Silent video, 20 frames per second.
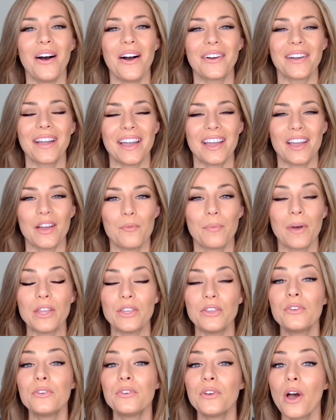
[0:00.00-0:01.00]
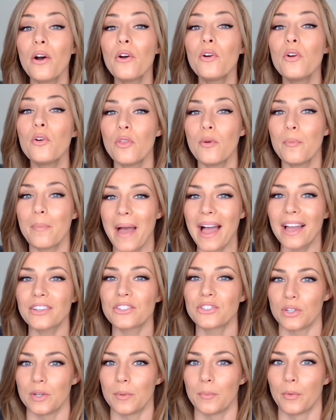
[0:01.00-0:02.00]
okay, but you know who the
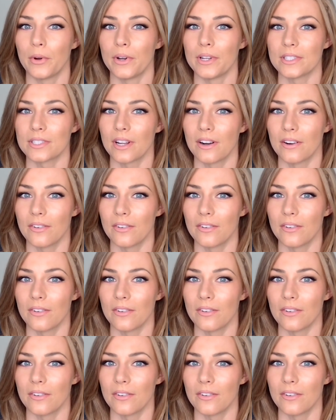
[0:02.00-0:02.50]
Backstreet Boys are,